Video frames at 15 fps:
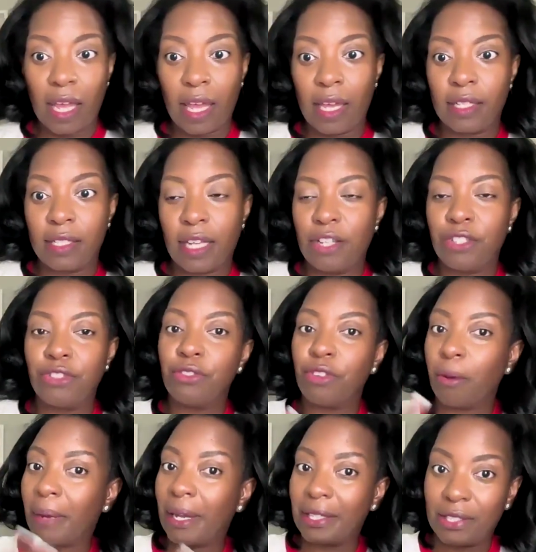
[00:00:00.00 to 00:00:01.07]
And as you
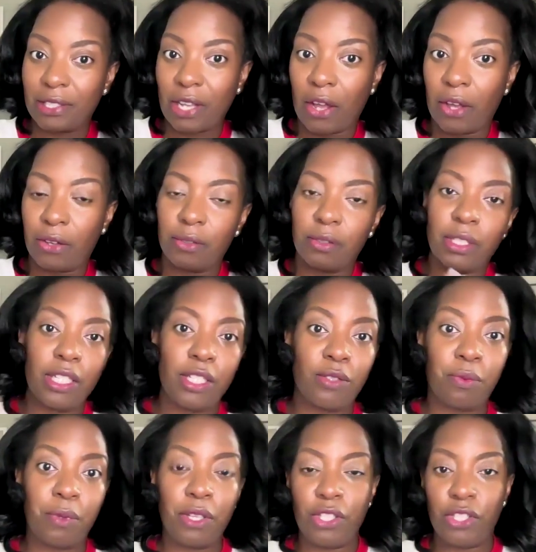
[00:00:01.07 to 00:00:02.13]
know, my style
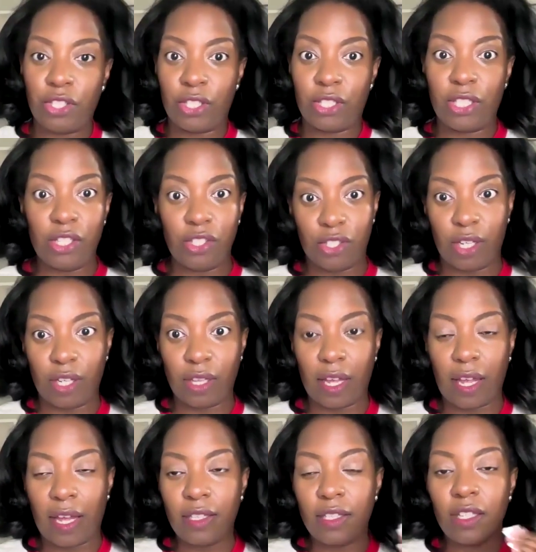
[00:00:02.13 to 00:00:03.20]
is really just teaching.
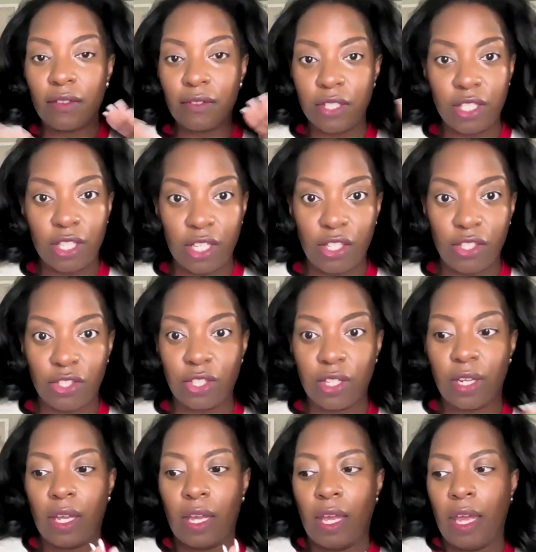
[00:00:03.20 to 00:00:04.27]
Like, I love to teach.